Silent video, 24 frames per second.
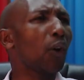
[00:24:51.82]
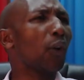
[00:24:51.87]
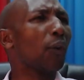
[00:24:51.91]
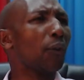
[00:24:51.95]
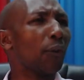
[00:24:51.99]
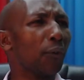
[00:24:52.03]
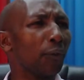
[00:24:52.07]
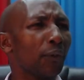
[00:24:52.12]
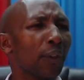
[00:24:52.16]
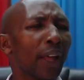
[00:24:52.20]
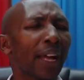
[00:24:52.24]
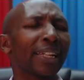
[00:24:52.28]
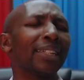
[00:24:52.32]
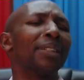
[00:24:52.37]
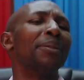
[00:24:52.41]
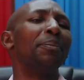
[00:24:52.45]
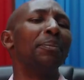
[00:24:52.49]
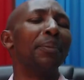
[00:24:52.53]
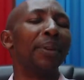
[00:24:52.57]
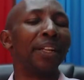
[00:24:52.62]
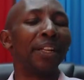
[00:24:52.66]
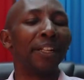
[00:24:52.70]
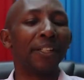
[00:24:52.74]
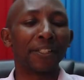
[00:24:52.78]
of that
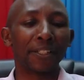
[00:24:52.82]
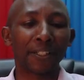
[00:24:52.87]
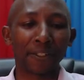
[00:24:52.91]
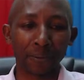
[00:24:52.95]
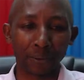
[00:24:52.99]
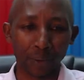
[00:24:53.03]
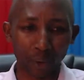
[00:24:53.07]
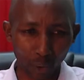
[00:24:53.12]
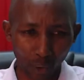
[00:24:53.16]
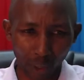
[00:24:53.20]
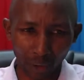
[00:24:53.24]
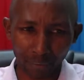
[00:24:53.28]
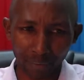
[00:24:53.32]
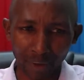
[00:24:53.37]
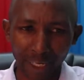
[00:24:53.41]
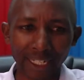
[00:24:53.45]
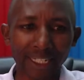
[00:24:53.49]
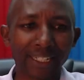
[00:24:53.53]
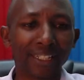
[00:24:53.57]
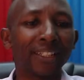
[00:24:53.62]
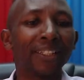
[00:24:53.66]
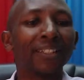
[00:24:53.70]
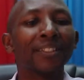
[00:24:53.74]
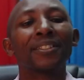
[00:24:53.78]
minute, you can
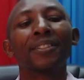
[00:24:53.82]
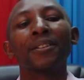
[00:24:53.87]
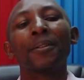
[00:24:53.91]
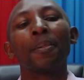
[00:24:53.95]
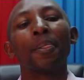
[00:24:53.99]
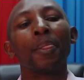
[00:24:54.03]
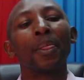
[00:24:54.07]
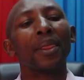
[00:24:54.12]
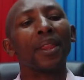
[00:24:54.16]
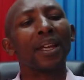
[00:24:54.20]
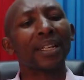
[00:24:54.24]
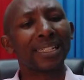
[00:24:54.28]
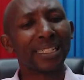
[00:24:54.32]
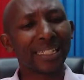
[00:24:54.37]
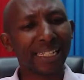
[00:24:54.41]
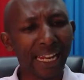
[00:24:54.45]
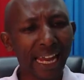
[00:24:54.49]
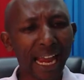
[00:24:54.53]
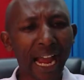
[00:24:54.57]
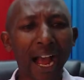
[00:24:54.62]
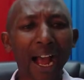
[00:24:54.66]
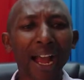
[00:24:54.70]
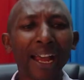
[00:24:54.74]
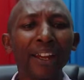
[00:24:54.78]
write this. The
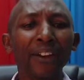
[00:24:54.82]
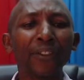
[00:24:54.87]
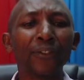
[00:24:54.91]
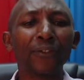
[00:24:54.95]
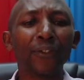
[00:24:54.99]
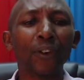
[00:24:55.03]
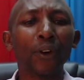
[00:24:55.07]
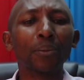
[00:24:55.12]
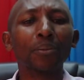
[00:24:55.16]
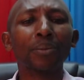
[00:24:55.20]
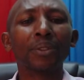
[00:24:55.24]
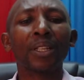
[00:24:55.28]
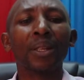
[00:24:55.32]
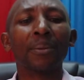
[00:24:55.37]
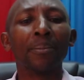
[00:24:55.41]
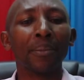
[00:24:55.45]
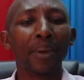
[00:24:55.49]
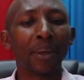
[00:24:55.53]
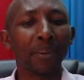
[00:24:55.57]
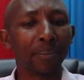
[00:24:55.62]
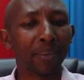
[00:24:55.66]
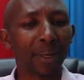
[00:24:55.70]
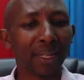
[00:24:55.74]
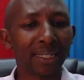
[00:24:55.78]
chair informed the
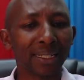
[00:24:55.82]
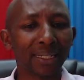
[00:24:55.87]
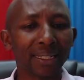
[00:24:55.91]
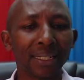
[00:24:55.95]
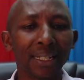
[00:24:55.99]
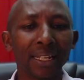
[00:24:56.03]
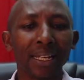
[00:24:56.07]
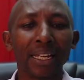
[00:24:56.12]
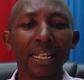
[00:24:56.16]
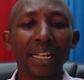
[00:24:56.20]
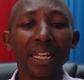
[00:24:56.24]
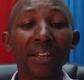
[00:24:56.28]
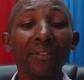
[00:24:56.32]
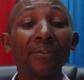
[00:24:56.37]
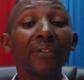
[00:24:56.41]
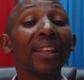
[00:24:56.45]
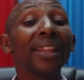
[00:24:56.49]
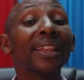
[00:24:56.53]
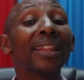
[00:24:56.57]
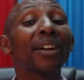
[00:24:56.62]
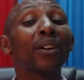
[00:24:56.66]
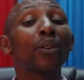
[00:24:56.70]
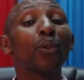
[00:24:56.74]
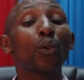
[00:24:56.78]
members,
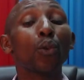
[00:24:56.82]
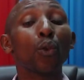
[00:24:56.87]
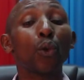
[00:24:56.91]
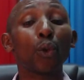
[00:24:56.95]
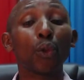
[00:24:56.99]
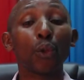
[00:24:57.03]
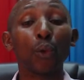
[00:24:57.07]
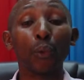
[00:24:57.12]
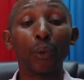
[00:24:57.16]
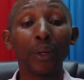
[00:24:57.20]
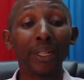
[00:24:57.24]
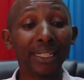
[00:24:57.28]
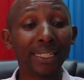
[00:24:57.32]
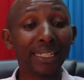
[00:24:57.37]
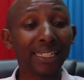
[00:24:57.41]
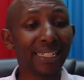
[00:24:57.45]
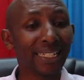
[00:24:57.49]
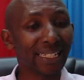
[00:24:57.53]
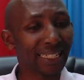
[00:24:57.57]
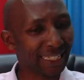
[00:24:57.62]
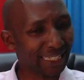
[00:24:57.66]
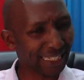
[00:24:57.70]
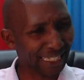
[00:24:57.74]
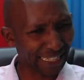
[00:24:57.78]
given the growth
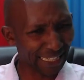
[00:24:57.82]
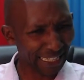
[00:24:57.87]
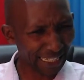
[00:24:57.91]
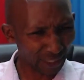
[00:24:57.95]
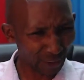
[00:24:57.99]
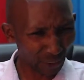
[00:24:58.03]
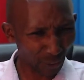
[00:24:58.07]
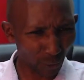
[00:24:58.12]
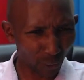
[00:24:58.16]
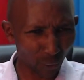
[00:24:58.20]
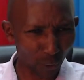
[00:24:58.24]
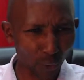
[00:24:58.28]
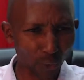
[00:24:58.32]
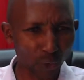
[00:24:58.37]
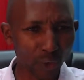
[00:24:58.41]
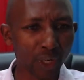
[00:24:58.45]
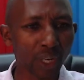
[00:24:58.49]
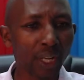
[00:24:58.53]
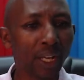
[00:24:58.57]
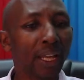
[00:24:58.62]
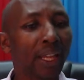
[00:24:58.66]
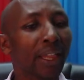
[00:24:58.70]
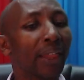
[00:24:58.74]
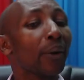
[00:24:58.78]
witnessed in the school,
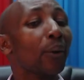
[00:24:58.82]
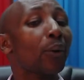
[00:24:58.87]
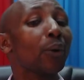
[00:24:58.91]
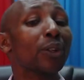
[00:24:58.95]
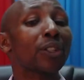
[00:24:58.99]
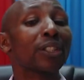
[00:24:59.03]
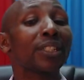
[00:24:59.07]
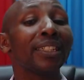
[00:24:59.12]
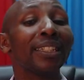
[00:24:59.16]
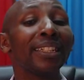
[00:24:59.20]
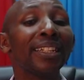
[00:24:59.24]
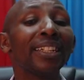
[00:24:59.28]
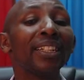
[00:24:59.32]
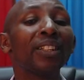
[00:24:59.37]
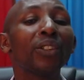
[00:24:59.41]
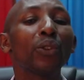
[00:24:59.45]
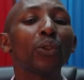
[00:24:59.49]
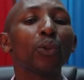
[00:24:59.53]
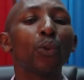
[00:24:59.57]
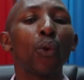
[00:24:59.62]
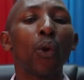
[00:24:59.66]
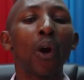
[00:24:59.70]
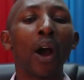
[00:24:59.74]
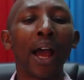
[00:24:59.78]
there was
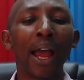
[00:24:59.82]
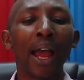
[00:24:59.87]
need to